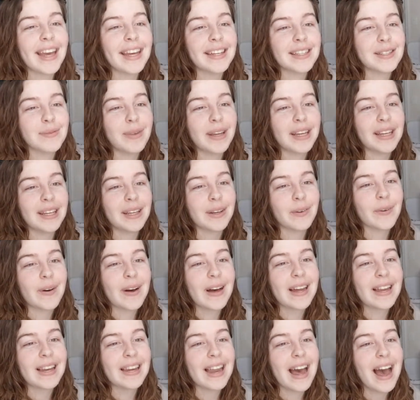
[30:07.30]
is making
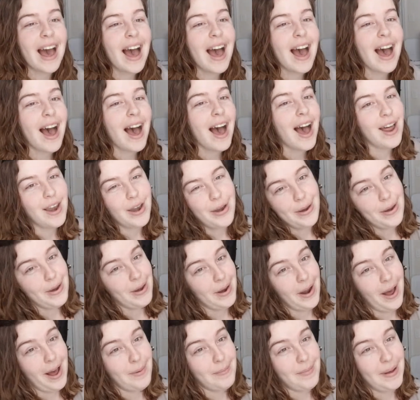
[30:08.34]
one.
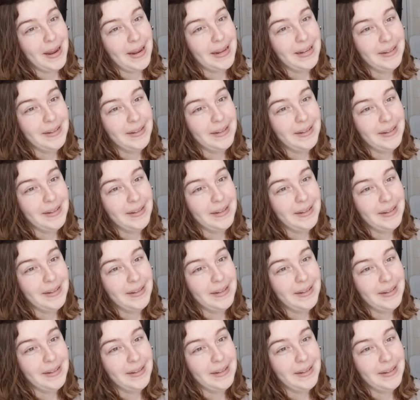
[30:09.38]
Not my.